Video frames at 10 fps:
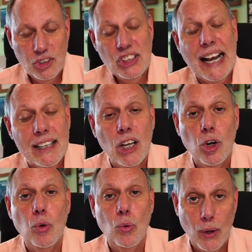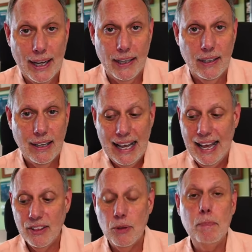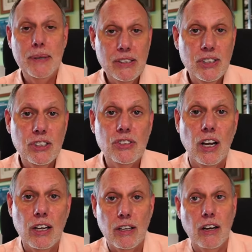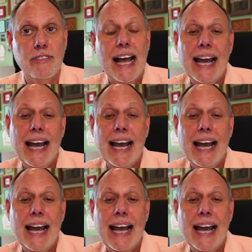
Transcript: shallow way and the business uh, of,